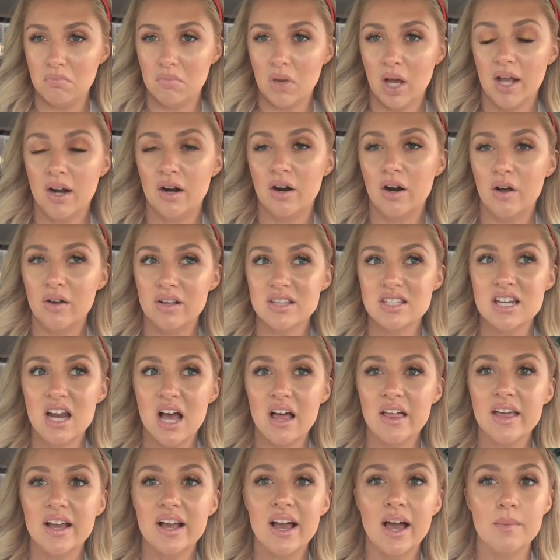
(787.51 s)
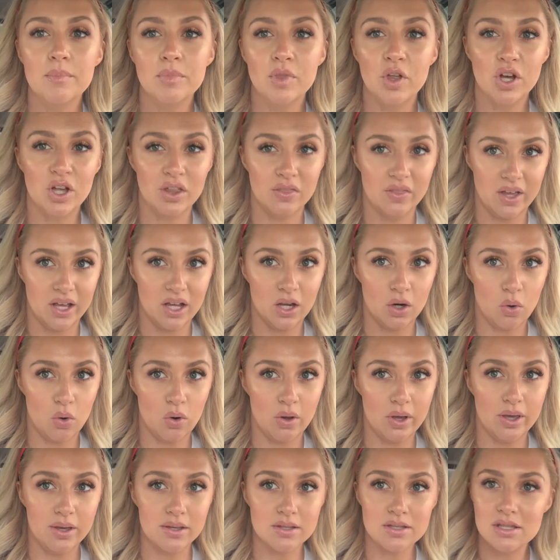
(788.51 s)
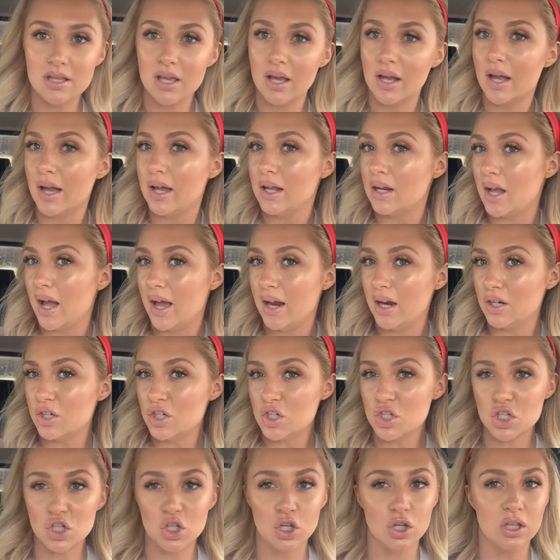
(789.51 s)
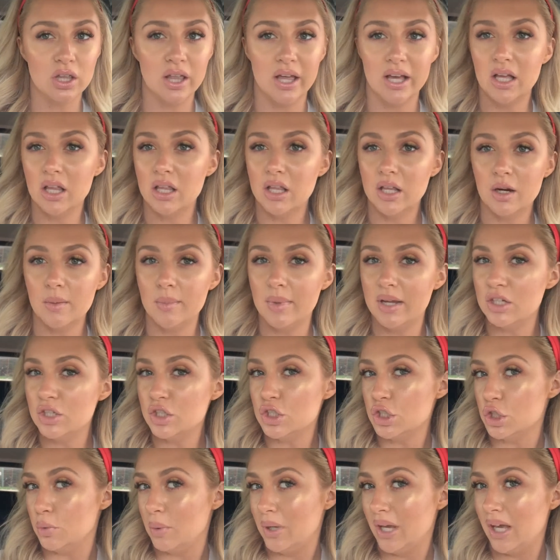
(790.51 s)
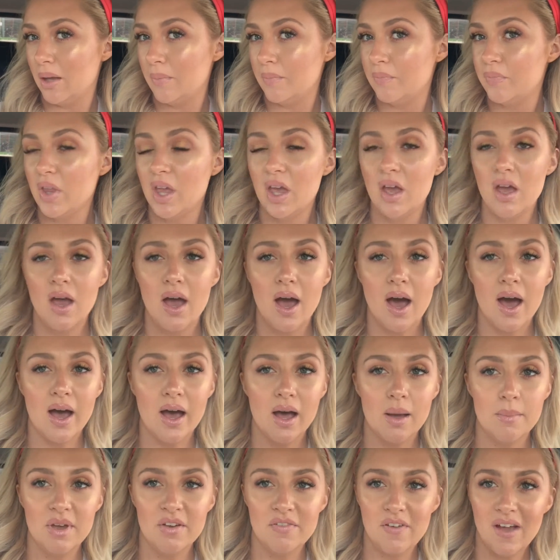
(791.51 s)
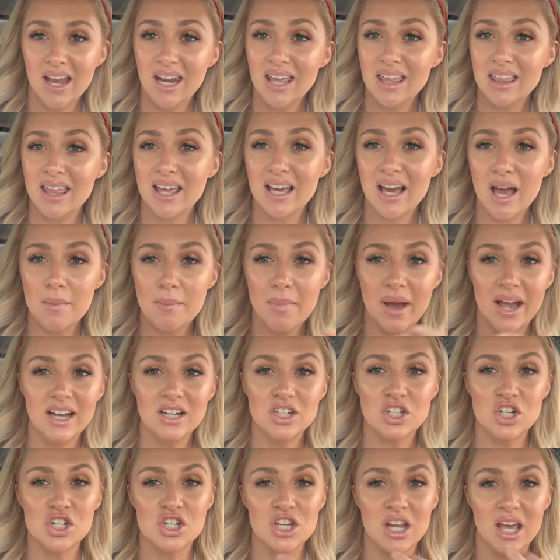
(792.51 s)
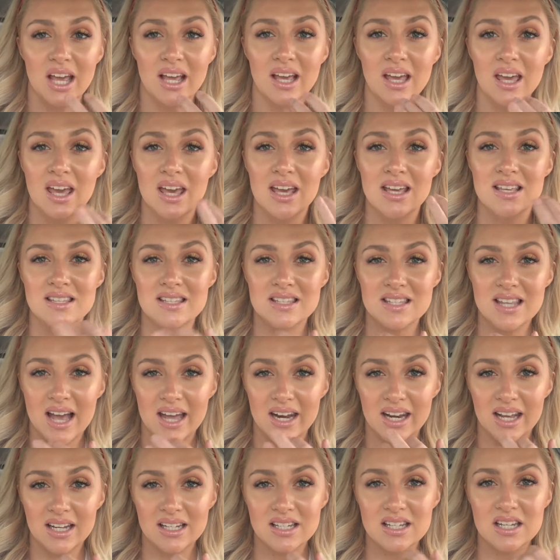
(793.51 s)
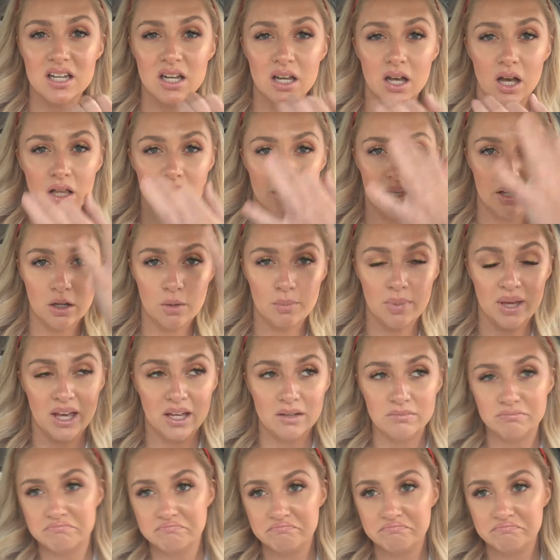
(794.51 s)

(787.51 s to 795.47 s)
I don't know. It's not like I'm looking like an oil slick. I kind of just look like a little bit dewy. If anything, I might just like set it a little bit.